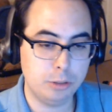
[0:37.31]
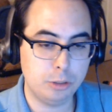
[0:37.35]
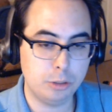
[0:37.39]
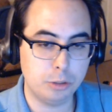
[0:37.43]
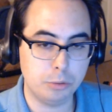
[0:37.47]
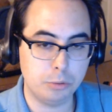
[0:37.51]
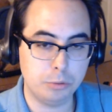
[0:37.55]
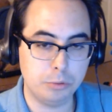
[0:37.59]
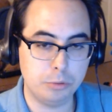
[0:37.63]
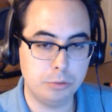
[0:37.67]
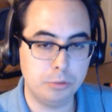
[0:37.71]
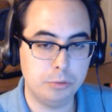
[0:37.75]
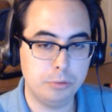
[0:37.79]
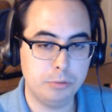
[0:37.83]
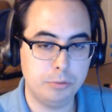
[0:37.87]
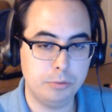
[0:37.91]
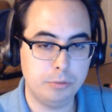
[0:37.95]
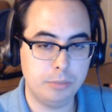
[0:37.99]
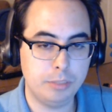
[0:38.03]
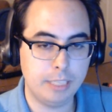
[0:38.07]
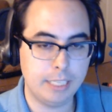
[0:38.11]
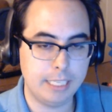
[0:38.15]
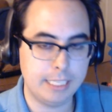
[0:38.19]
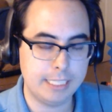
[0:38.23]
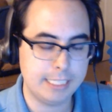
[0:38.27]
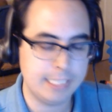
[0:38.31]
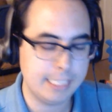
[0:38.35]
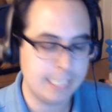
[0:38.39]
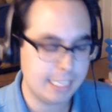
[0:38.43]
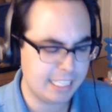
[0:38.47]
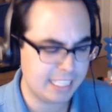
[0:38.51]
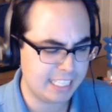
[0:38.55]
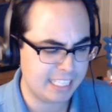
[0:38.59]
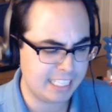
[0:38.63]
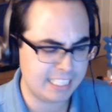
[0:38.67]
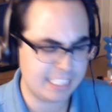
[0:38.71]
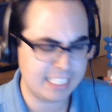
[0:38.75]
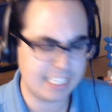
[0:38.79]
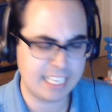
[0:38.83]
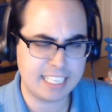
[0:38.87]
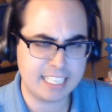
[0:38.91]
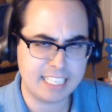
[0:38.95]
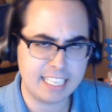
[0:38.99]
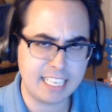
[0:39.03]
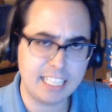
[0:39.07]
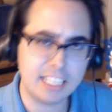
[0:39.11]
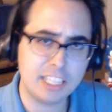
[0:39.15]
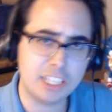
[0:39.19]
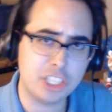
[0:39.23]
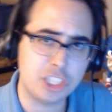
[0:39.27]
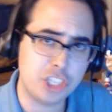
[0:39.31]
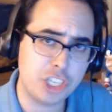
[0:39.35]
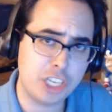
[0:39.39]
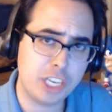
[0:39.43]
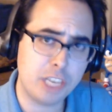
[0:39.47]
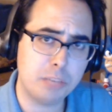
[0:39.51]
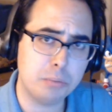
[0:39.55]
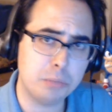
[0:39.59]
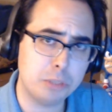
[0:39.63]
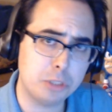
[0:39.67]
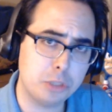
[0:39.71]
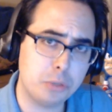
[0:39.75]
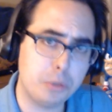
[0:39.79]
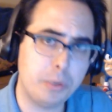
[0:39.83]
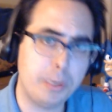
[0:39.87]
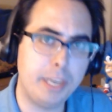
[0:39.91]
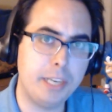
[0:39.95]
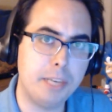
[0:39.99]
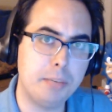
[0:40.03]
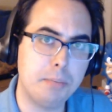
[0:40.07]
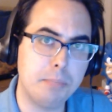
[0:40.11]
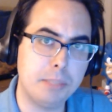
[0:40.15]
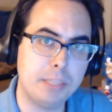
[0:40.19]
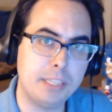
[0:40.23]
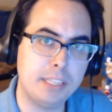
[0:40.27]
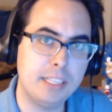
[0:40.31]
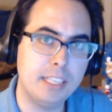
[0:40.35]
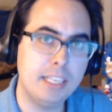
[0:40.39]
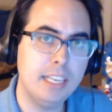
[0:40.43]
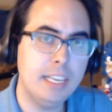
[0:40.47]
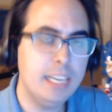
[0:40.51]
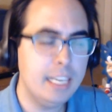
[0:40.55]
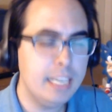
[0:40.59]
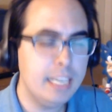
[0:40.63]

So it's not the exact day the channel was created, but